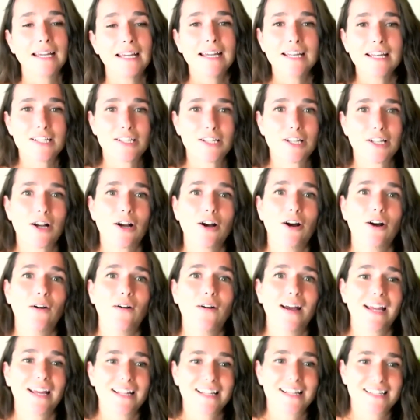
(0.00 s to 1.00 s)
So right.
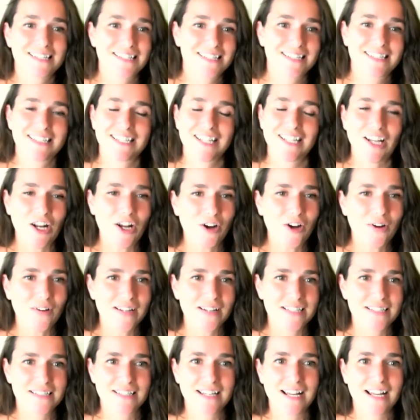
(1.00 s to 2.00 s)
it's, you know,
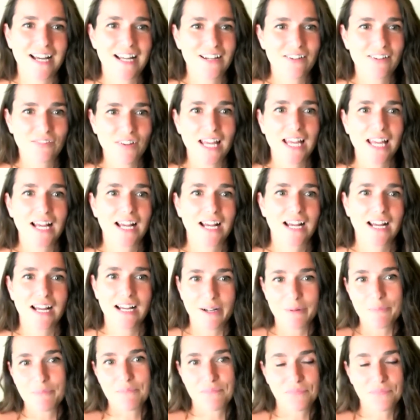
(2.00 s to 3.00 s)
it's mm-hmm. kind of like
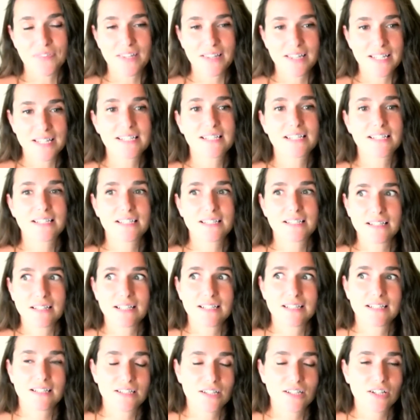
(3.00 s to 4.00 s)
this is
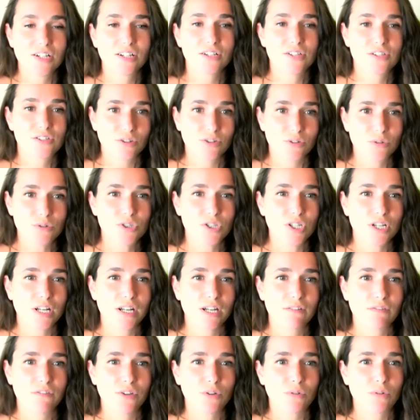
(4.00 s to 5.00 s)
this is a good solution
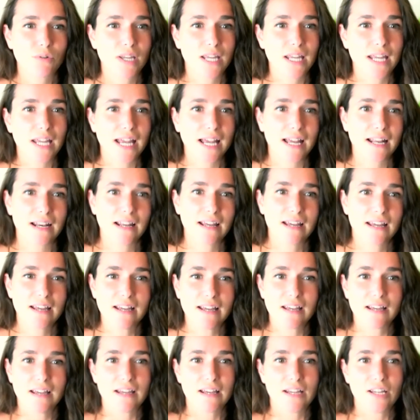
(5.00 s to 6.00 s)
if you can't,
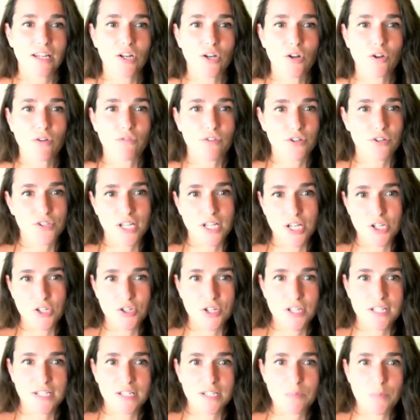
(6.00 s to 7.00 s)
you know, if your schedule
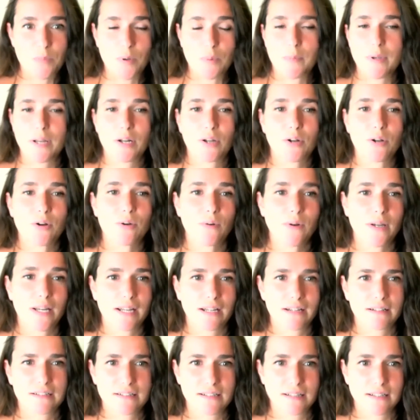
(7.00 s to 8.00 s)
doesn't permit
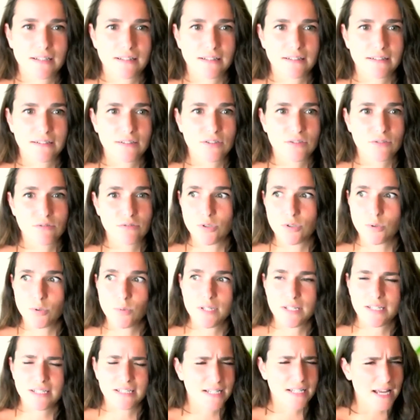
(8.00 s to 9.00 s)
going to do the
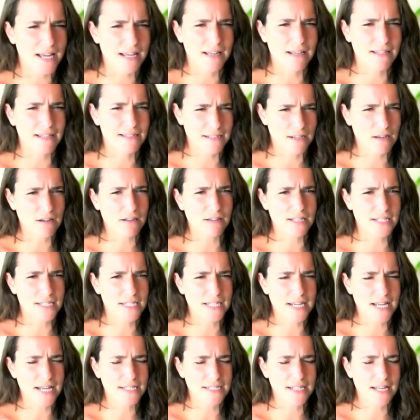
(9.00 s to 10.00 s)
CS, is it called the
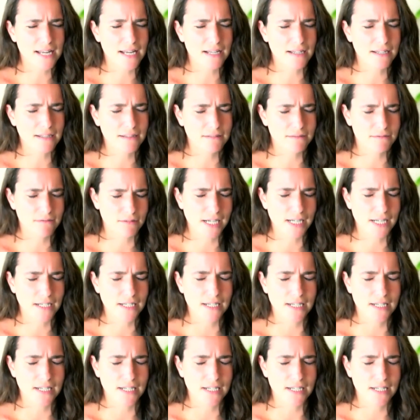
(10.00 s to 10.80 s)
CSA? Right.